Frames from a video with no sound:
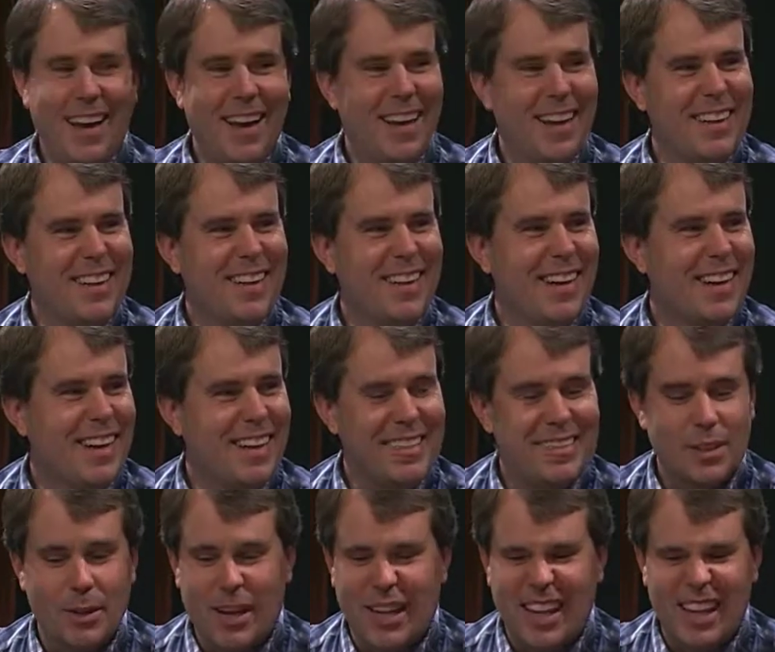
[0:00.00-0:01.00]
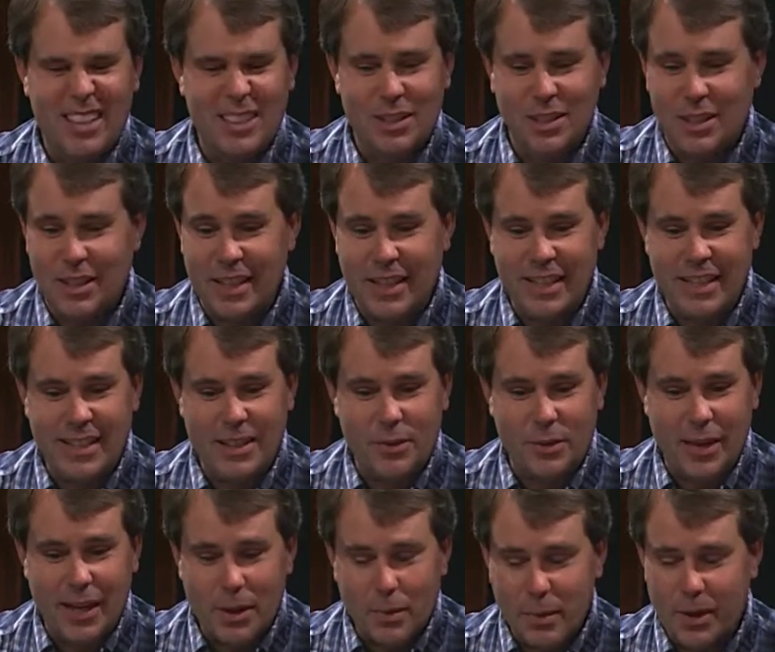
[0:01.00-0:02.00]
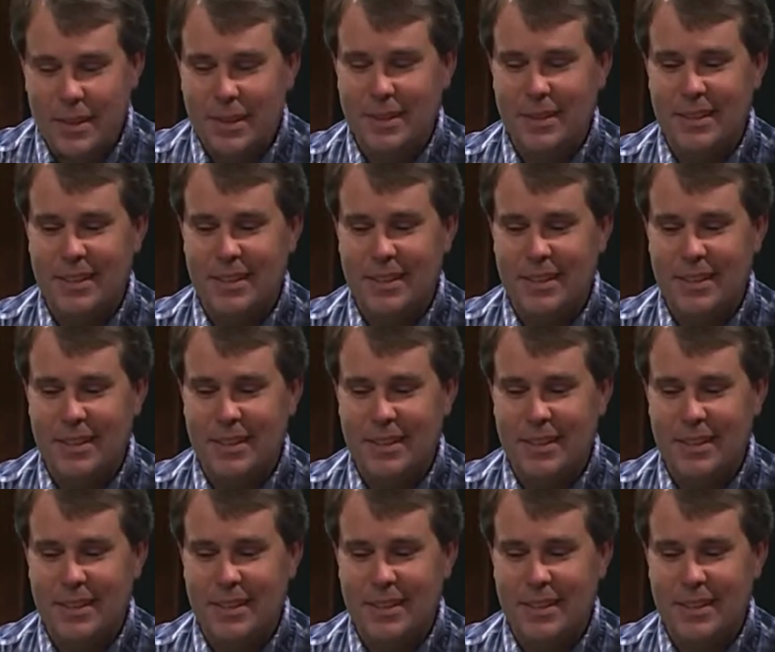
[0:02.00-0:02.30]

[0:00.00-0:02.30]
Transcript: and, uh, and, so I kind of took the idea and ran with it.